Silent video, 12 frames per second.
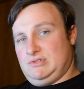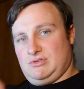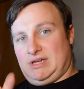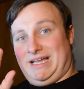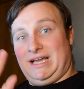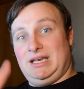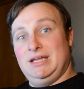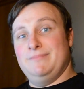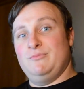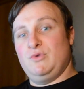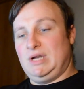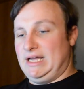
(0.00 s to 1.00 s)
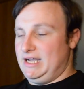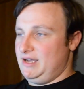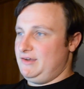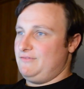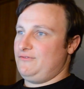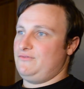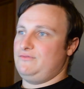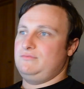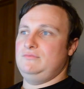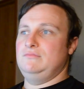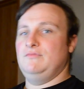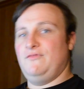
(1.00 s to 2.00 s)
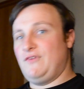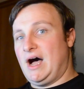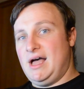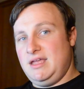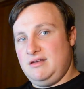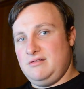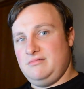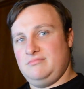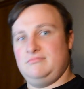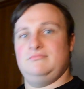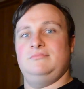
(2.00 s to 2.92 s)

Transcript: like a limb will have fine